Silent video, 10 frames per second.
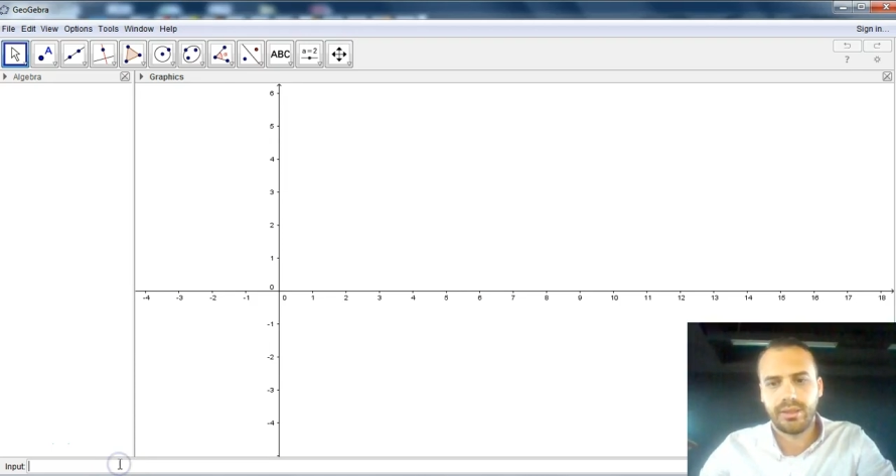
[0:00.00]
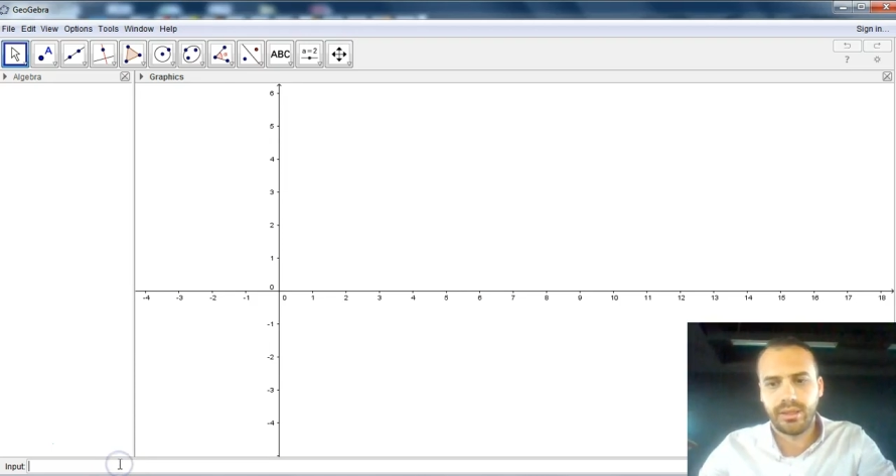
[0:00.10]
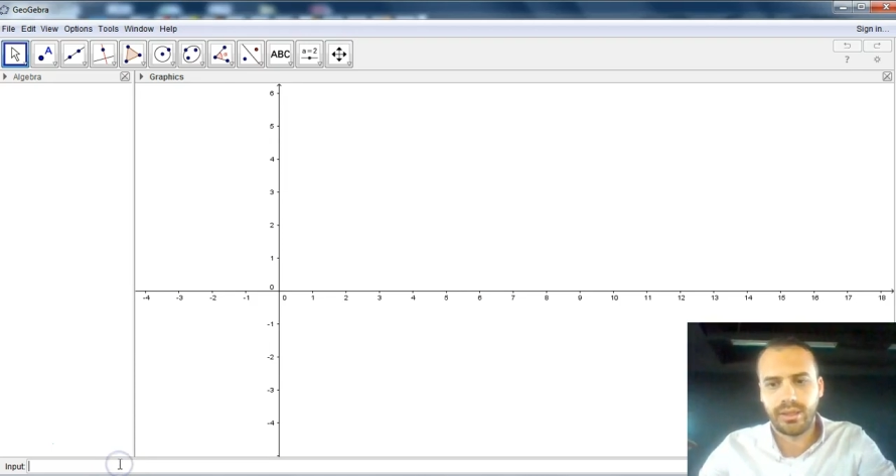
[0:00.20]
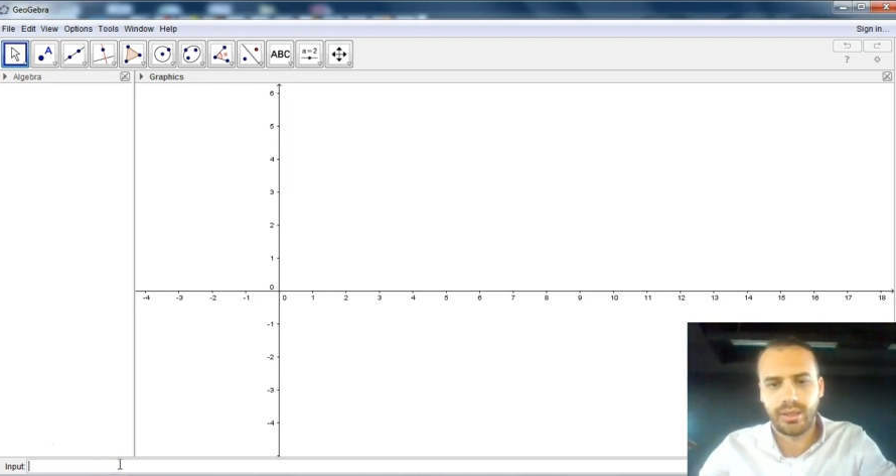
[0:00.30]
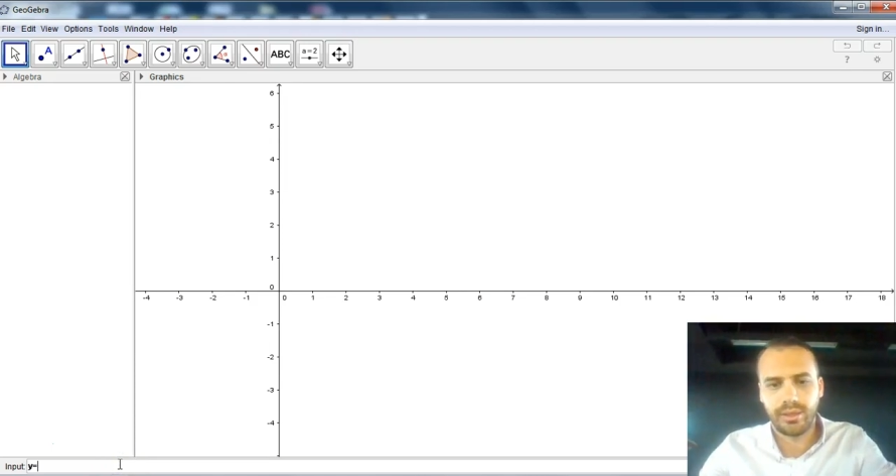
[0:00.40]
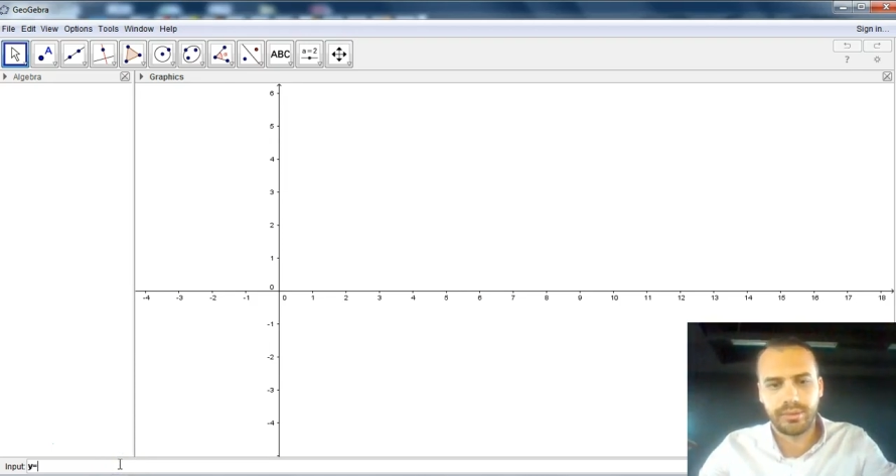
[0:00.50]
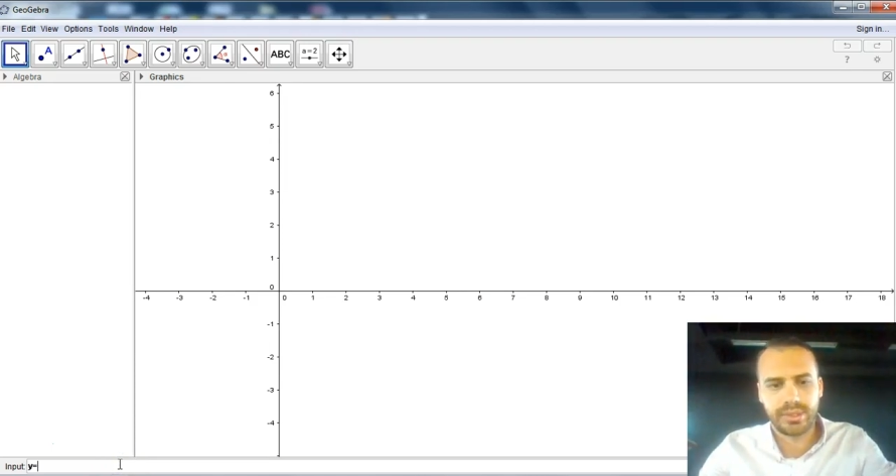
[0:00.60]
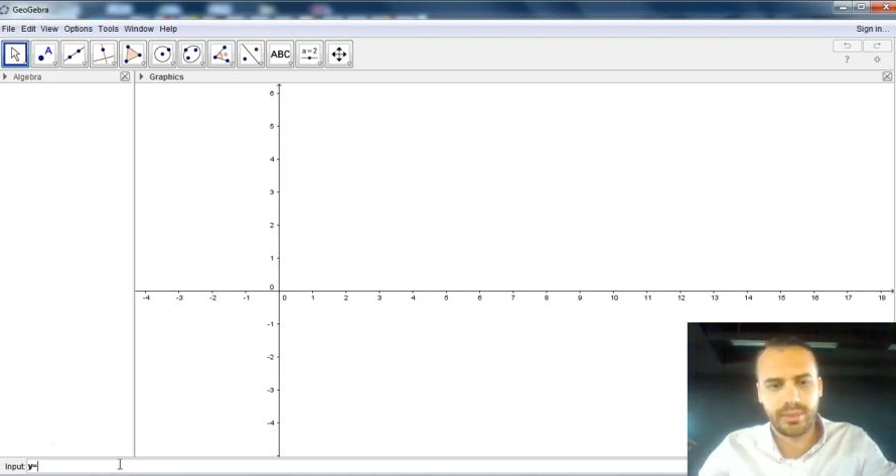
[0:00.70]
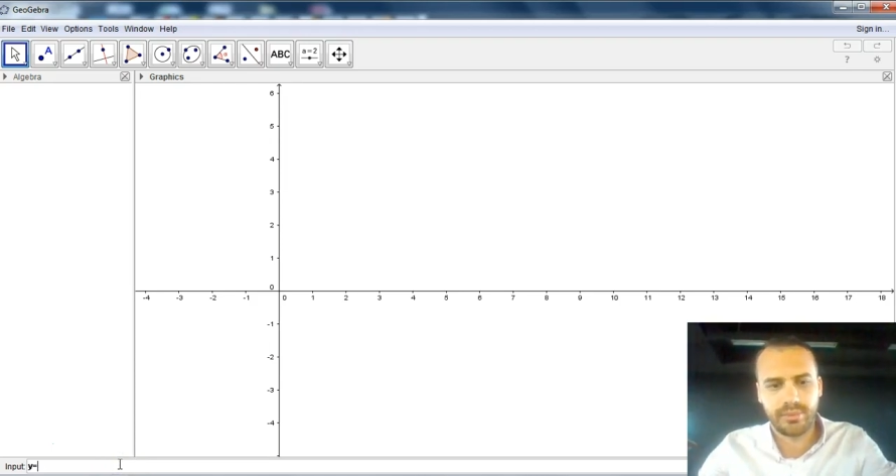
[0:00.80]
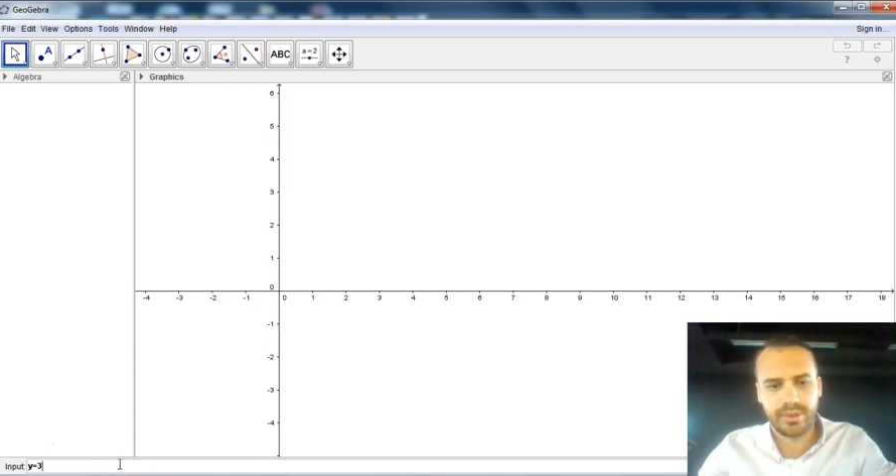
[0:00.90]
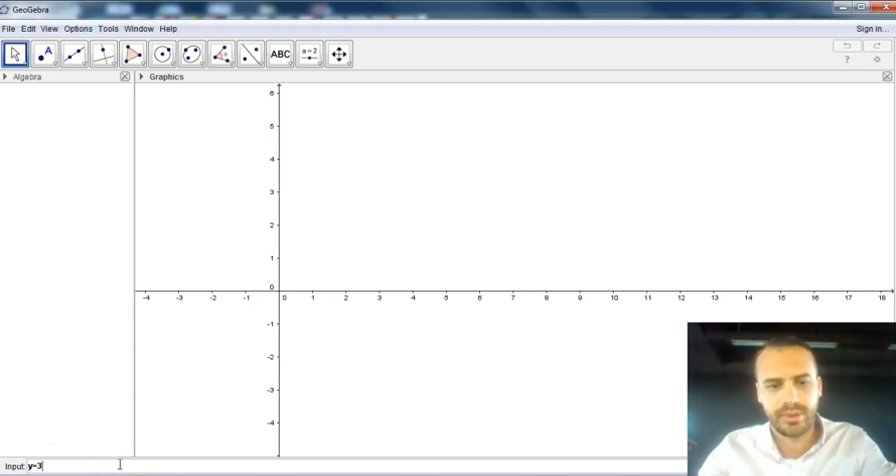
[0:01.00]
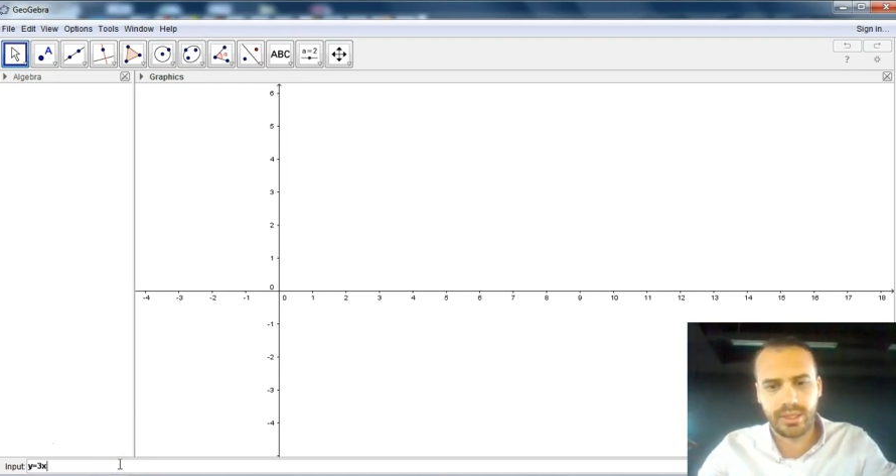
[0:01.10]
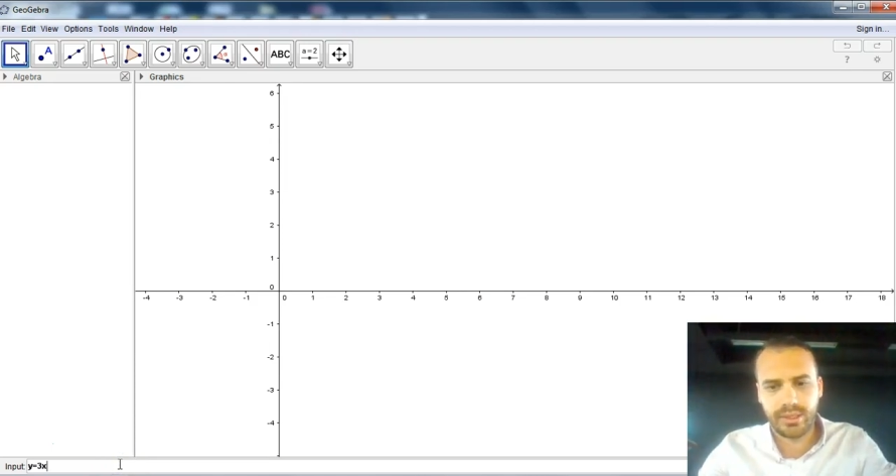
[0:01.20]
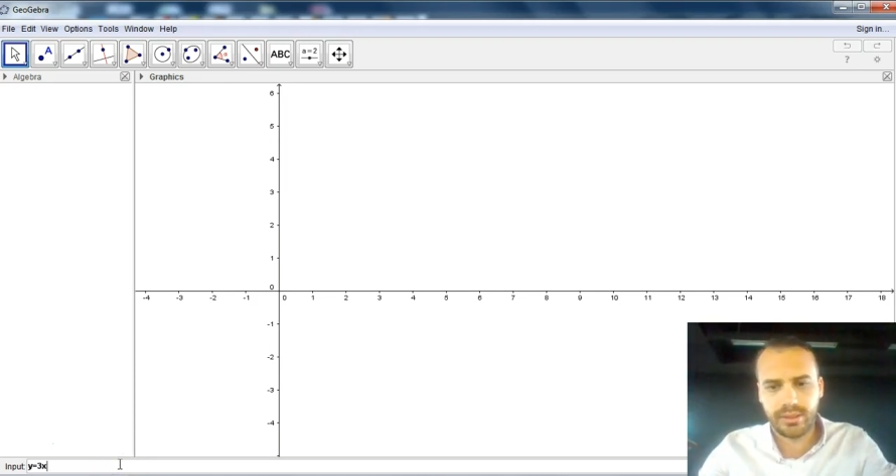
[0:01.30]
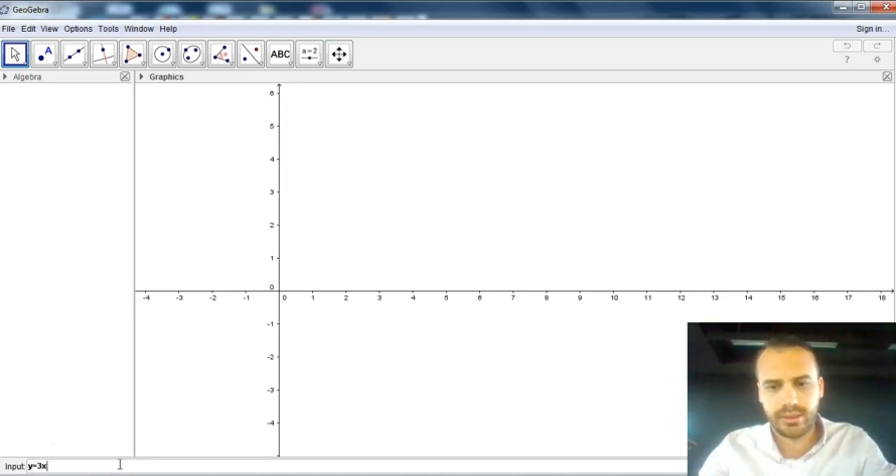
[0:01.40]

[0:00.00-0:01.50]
Uh, something